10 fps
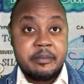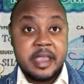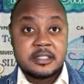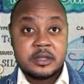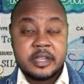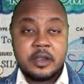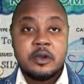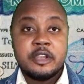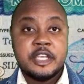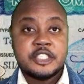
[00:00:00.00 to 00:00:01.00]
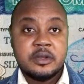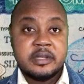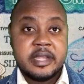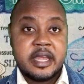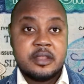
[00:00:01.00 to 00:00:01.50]
based on the condition
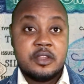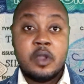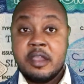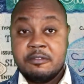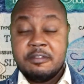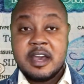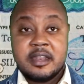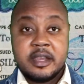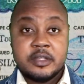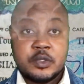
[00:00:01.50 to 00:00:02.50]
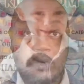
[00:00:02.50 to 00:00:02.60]
that you are a father to